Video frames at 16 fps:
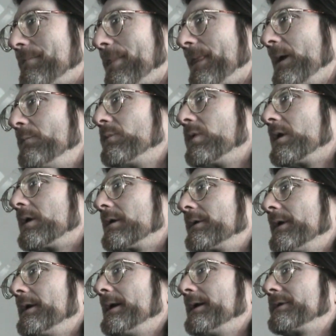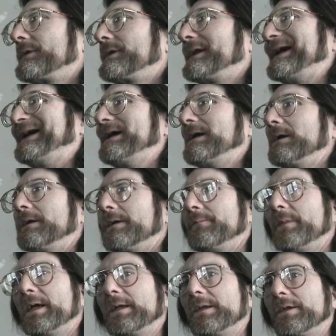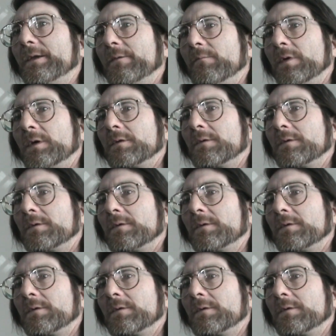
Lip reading: They belong to that thing that made them,